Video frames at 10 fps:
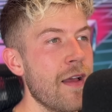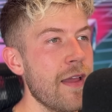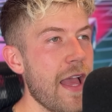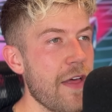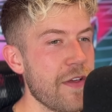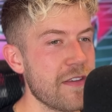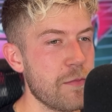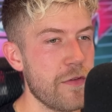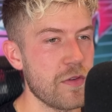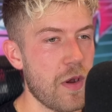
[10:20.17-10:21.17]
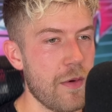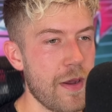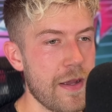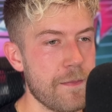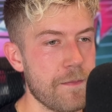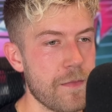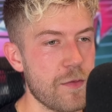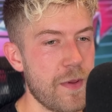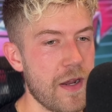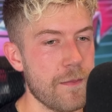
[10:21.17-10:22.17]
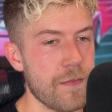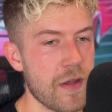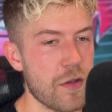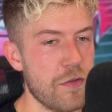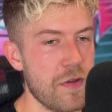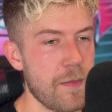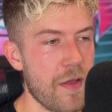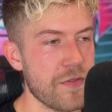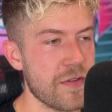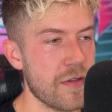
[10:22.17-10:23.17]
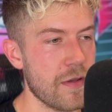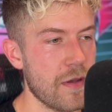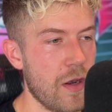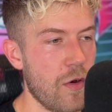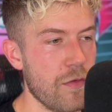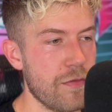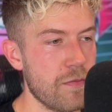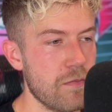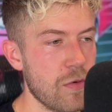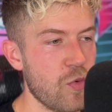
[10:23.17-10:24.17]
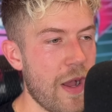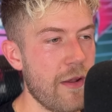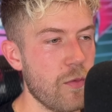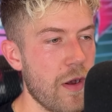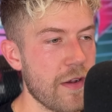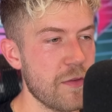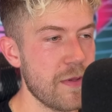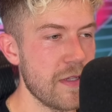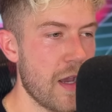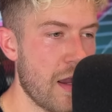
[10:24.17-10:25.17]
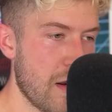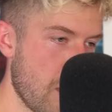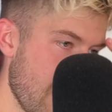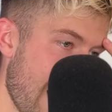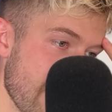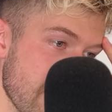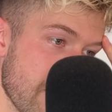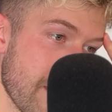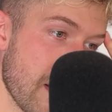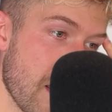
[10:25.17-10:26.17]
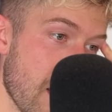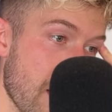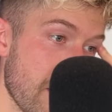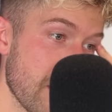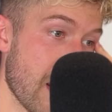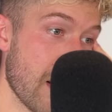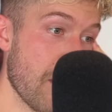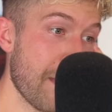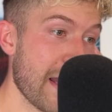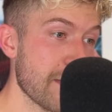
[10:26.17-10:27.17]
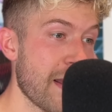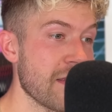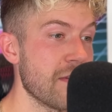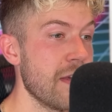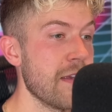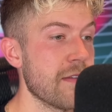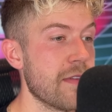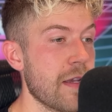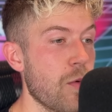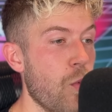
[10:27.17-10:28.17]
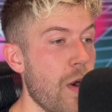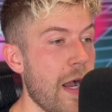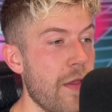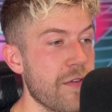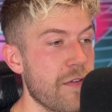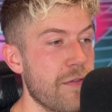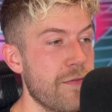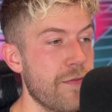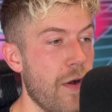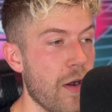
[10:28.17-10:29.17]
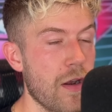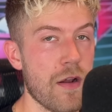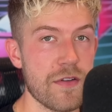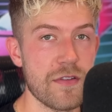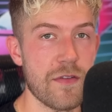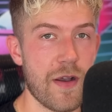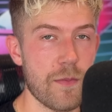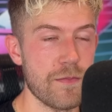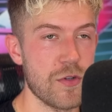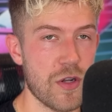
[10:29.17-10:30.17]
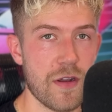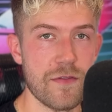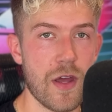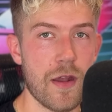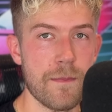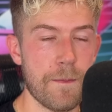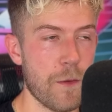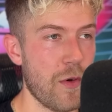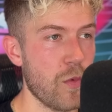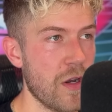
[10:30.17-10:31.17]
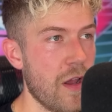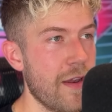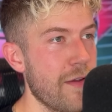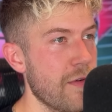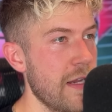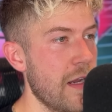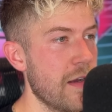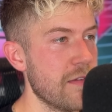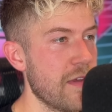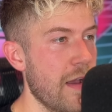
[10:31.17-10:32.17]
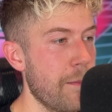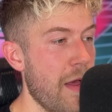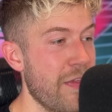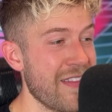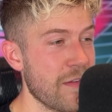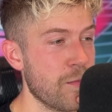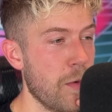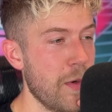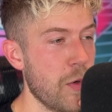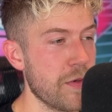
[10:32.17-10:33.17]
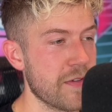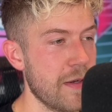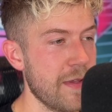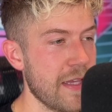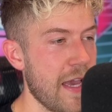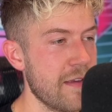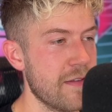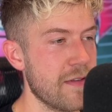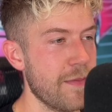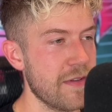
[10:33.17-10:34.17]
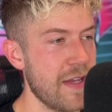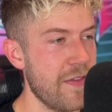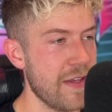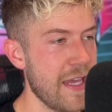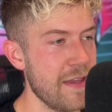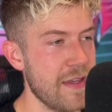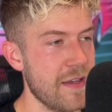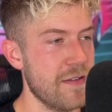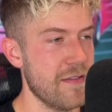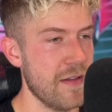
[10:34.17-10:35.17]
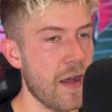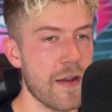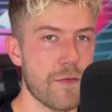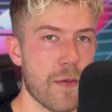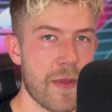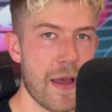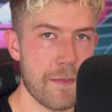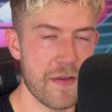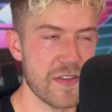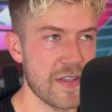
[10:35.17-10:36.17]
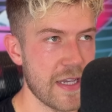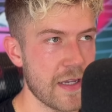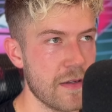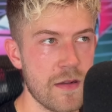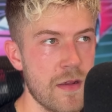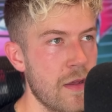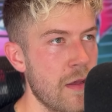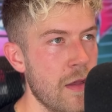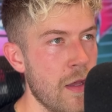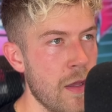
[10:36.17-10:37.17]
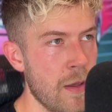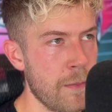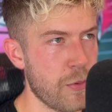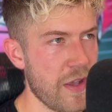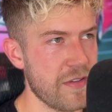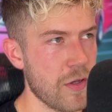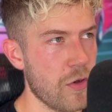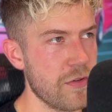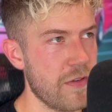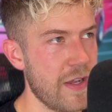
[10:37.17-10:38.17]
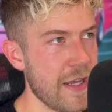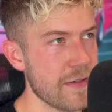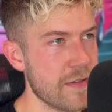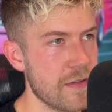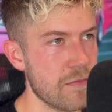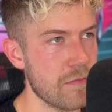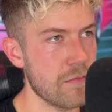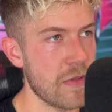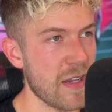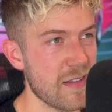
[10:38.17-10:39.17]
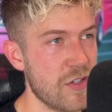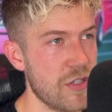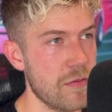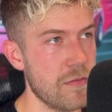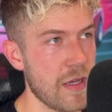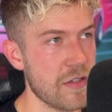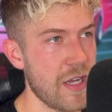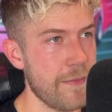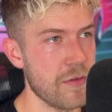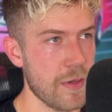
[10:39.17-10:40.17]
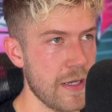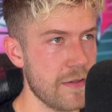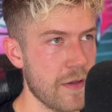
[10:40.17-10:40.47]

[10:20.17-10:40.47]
Yeah, things are moving the right way. It's been a, a good few months, a lot of groundwork has been done, a lot of lessons have been learned. You know, I look back the past two years and think, wow, there's a fuckload of stuff I shouldn't have done or I would have done differently in hindsight. But I think that's probably always going to be the case to some extent. The key thing is just learning from that, pivoting and pressing on to the next the next next chapter really.